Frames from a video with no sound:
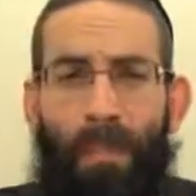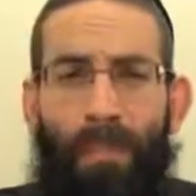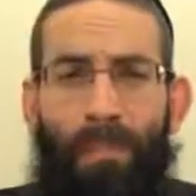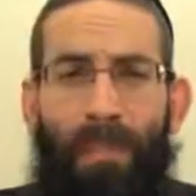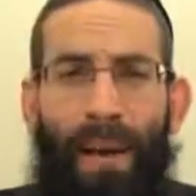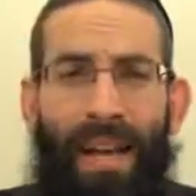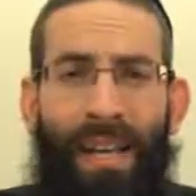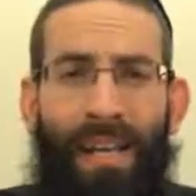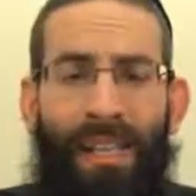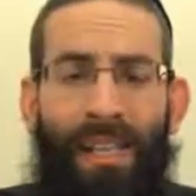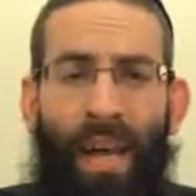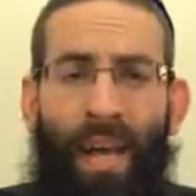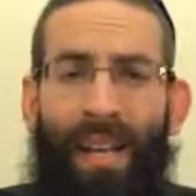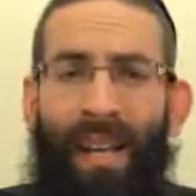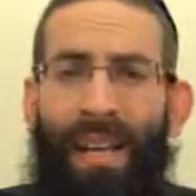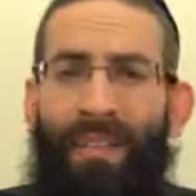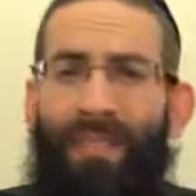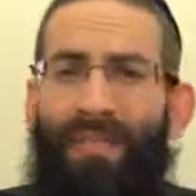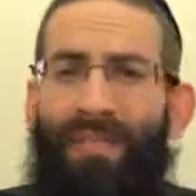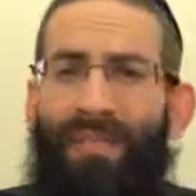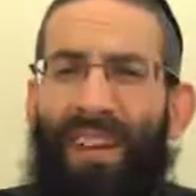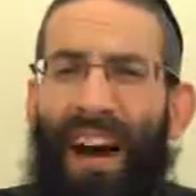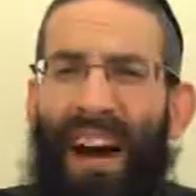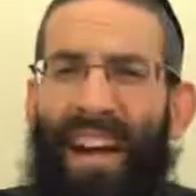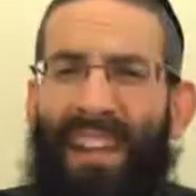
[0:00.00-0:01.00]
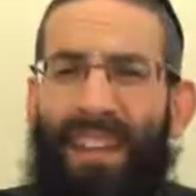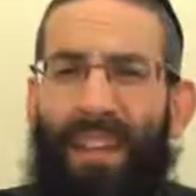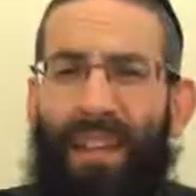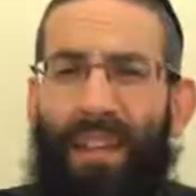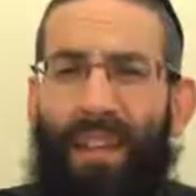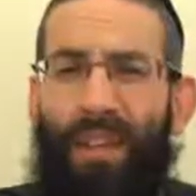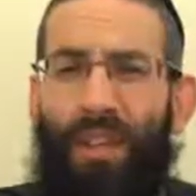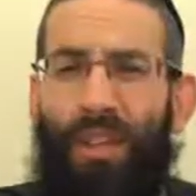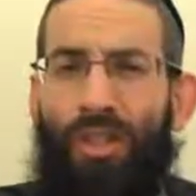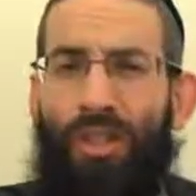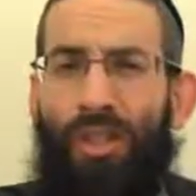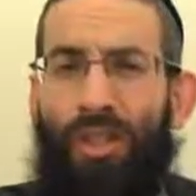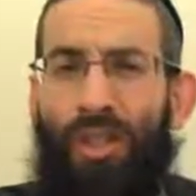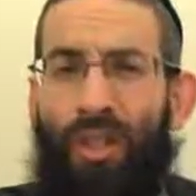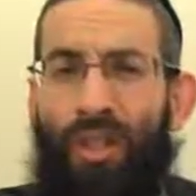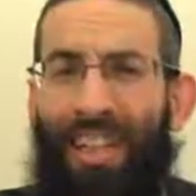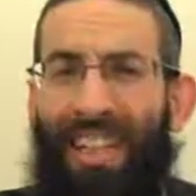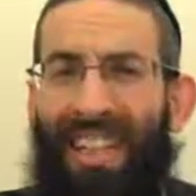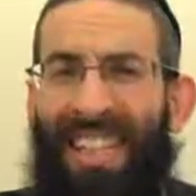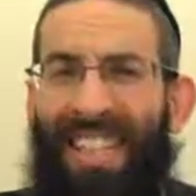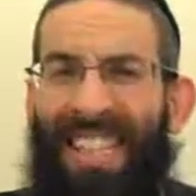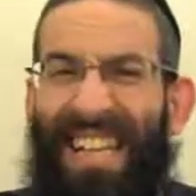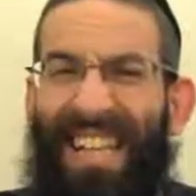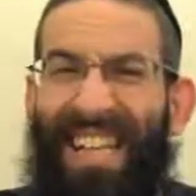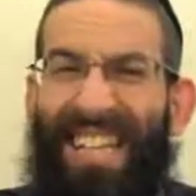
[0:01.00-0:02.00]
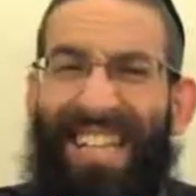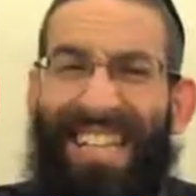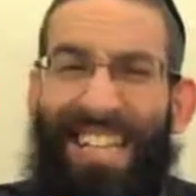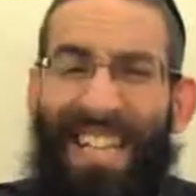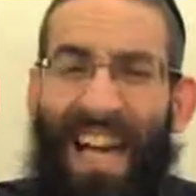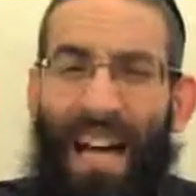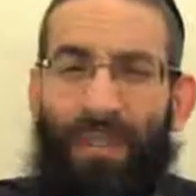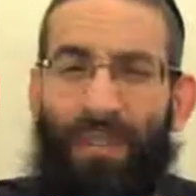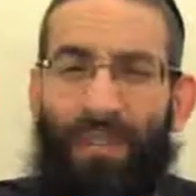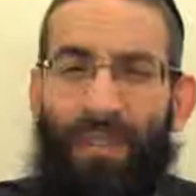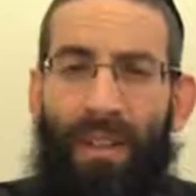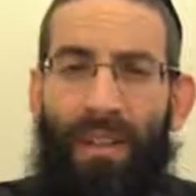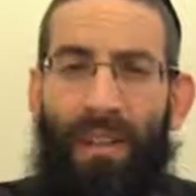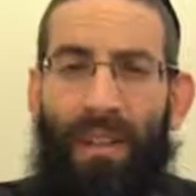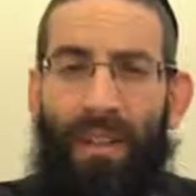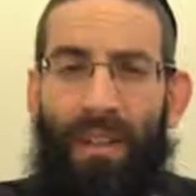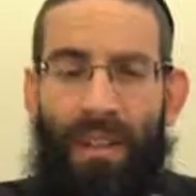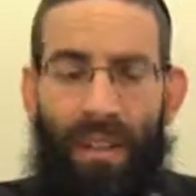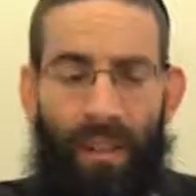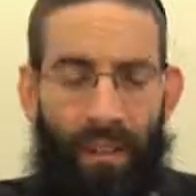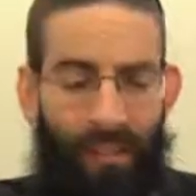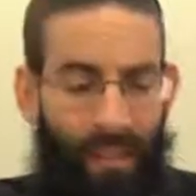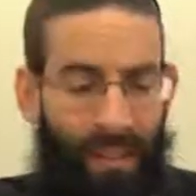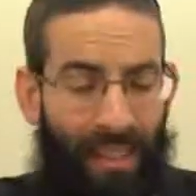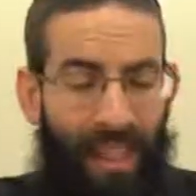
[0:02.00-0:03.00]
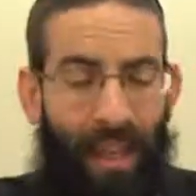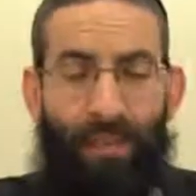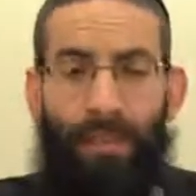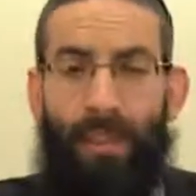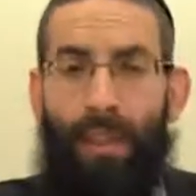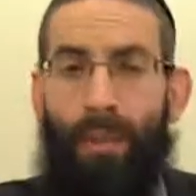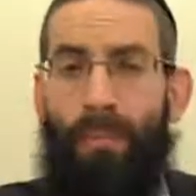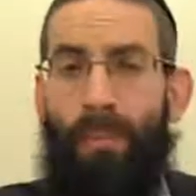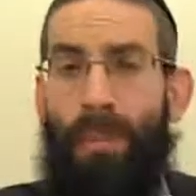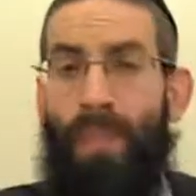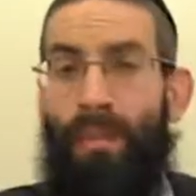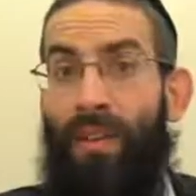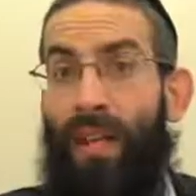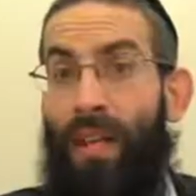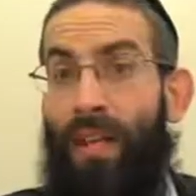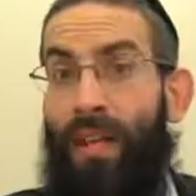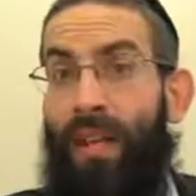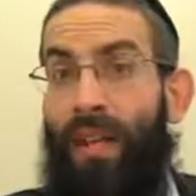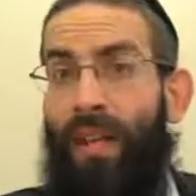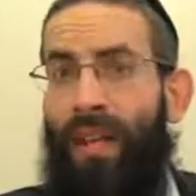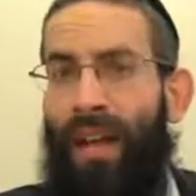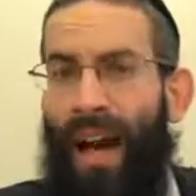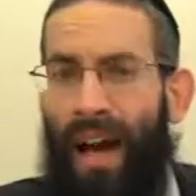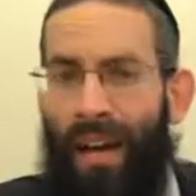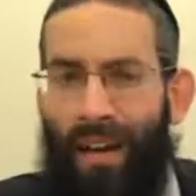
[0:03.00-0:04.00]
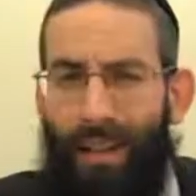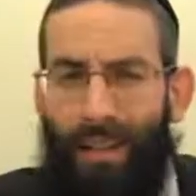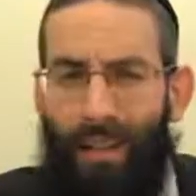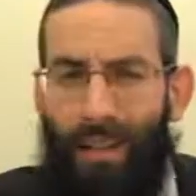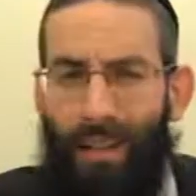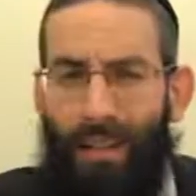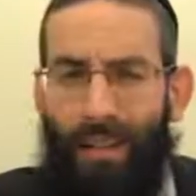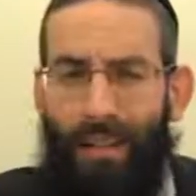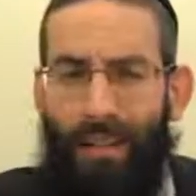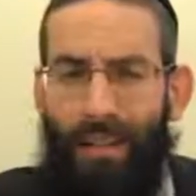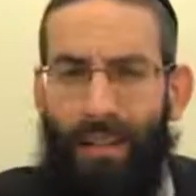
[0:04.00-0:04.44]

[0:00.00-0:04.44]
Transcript: based on a vadai, on a certainty, it's a definite chiyuv, a definite mitzvah like Ner Chanukah.